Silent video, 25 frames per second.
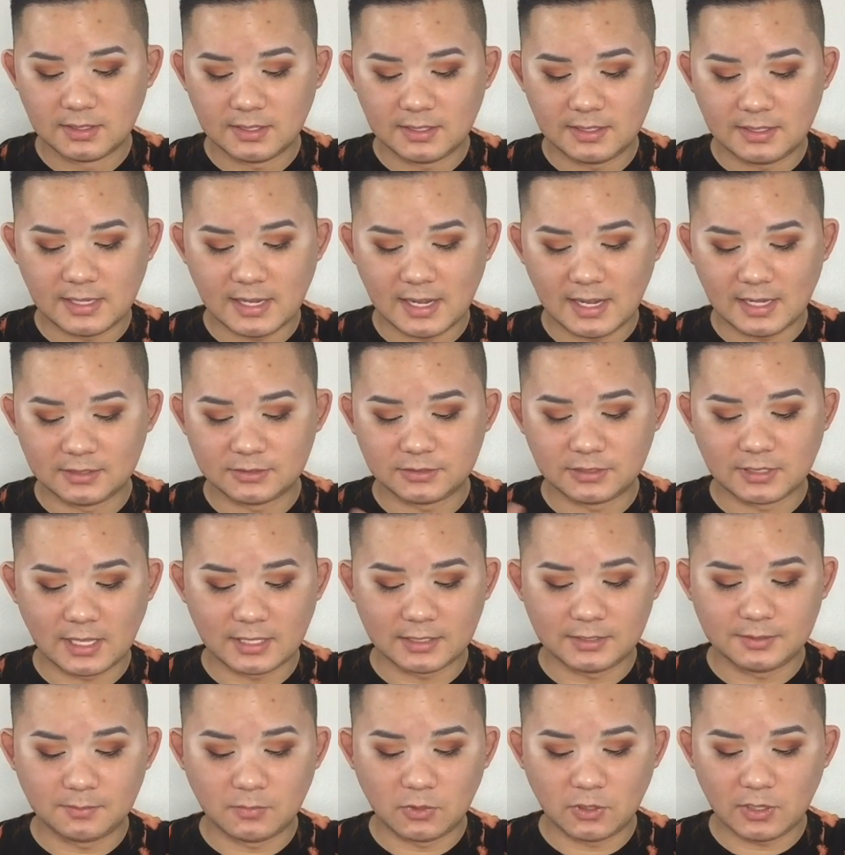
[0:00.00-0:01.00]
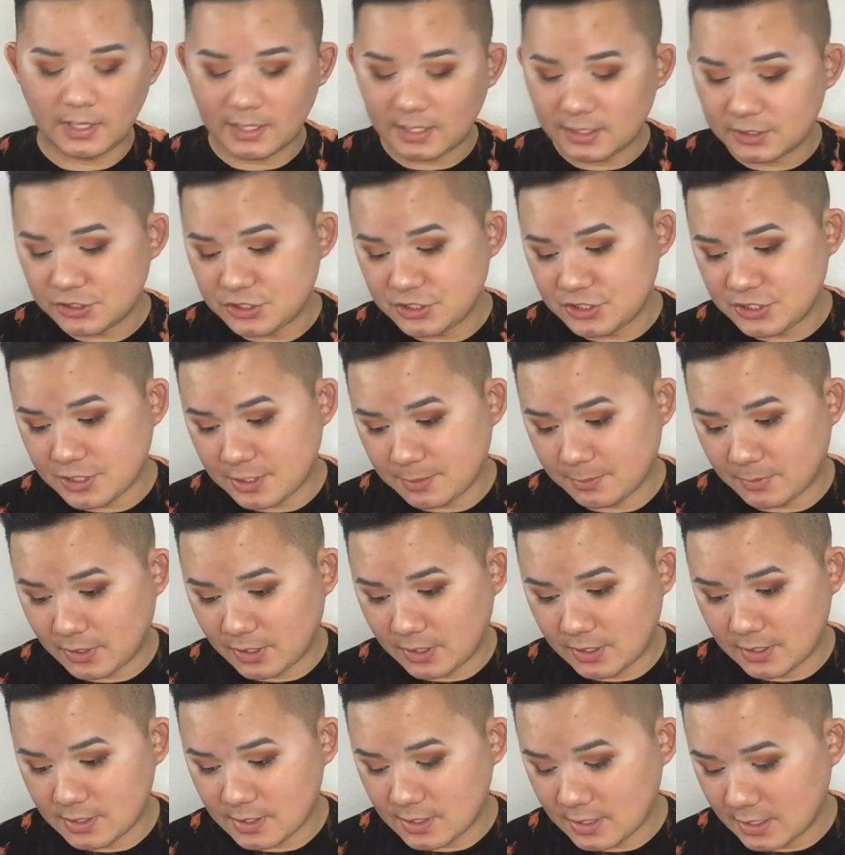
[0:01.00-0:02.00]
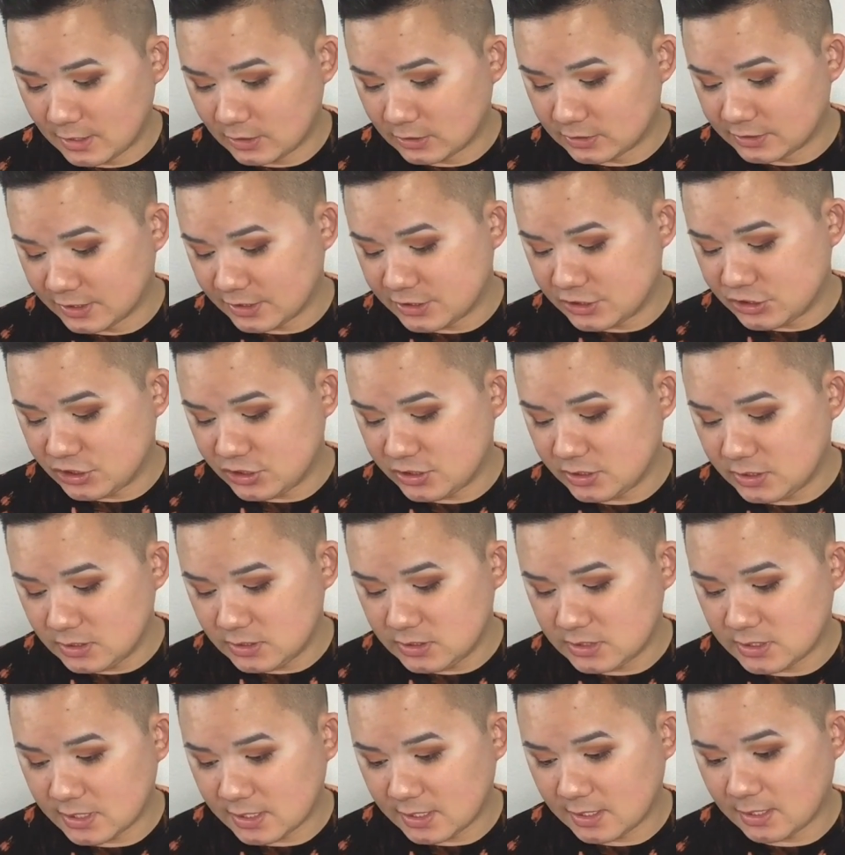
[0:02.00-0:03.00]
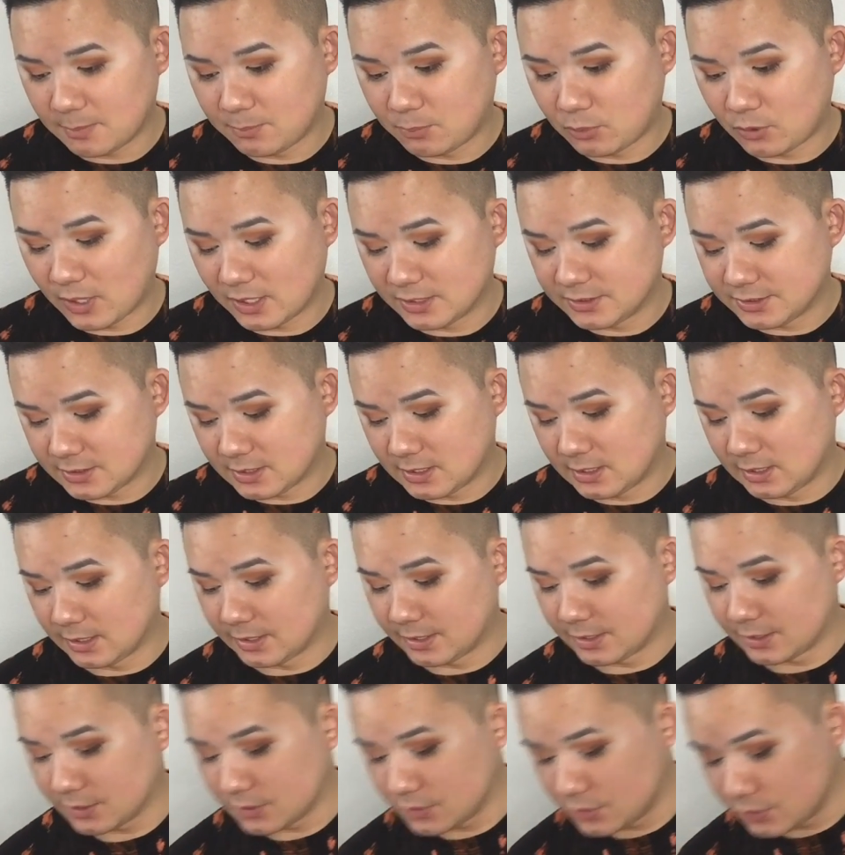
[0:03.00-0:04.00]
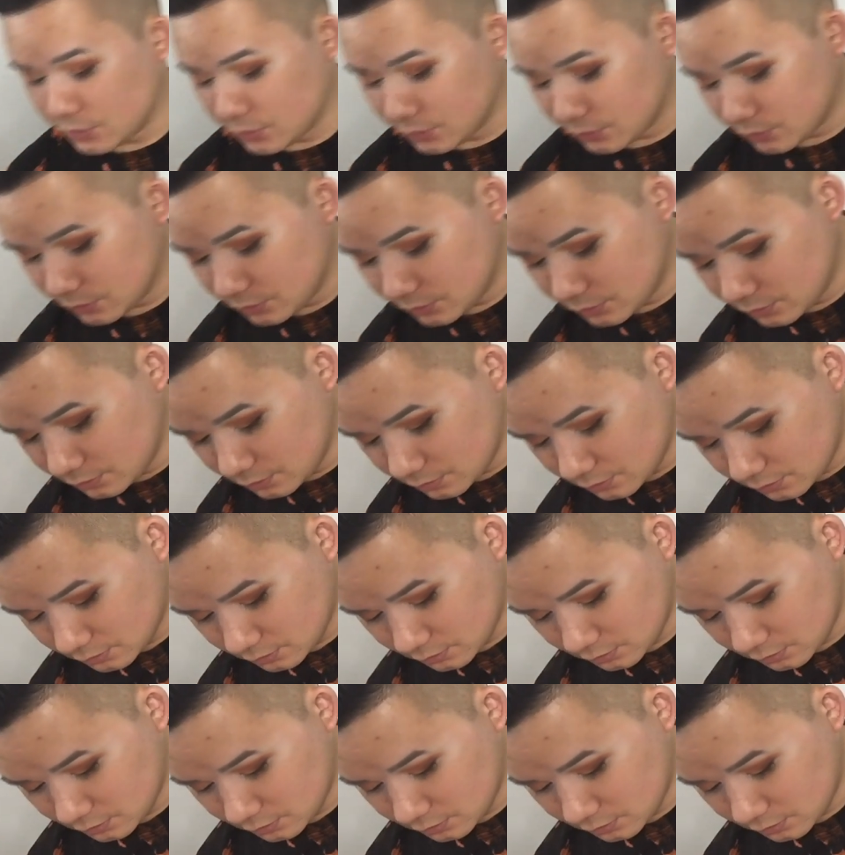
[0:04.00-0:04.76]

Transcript: Yeah, so that's more like a shimmer. It looks like she did a pressed glitter too.